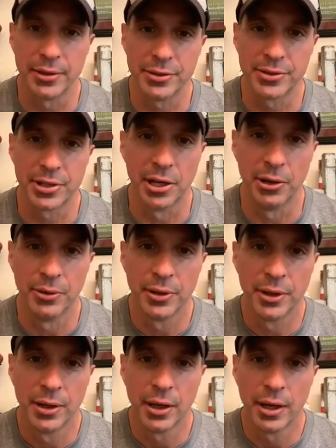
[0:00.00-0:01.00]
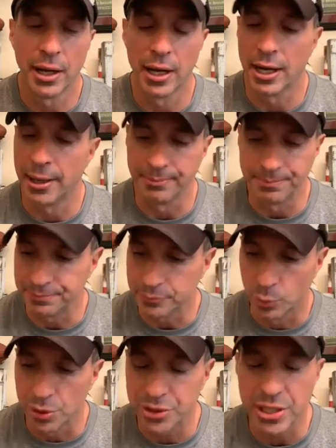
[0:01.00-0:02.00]
So um,
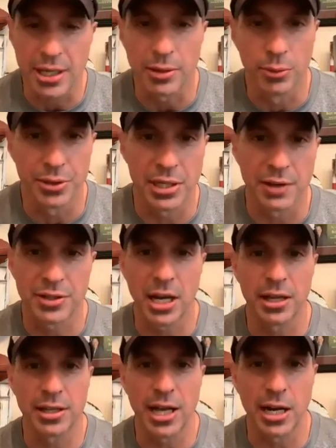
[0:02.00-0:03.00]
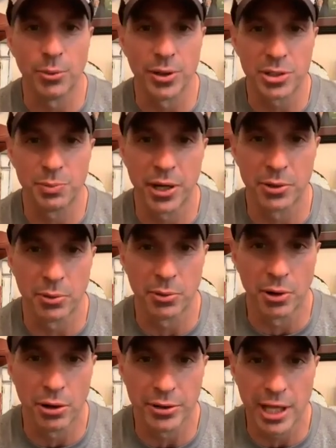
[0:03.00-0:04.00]
we'll see. We'll see if Channing Tatum wants to play the
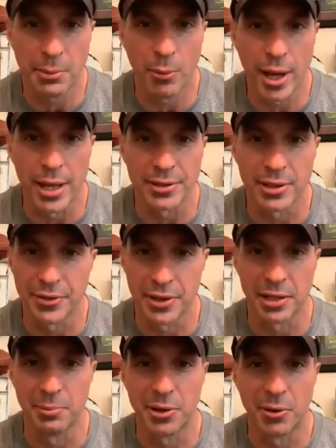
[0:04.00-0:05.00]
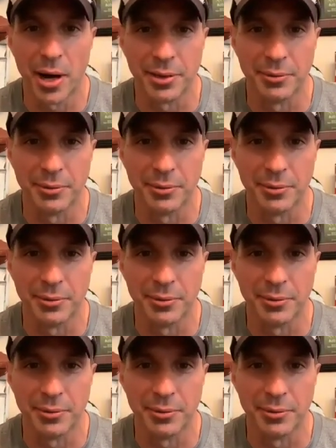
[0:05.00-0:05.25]
role of Damon West. I think it'd be great.